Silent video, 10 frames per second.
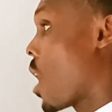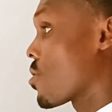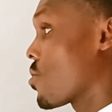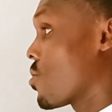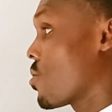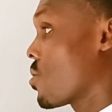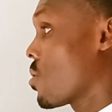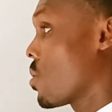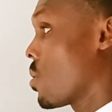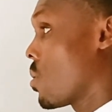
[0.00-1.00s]
does,
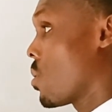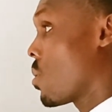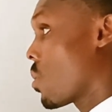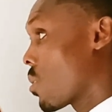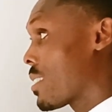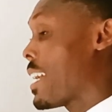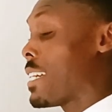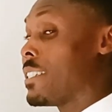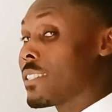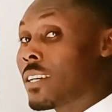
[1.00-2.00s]
or
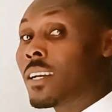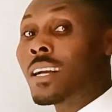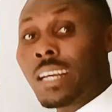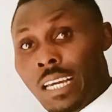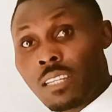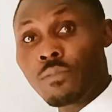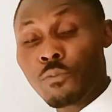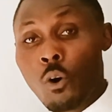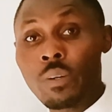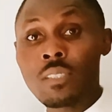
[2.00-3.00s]
did in
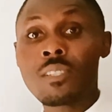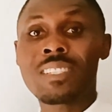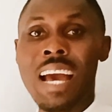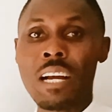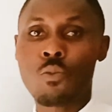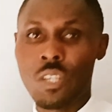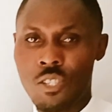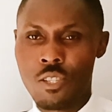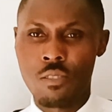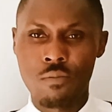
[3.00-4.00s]
forming the tag
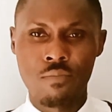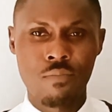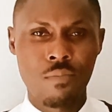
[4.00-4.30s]
question.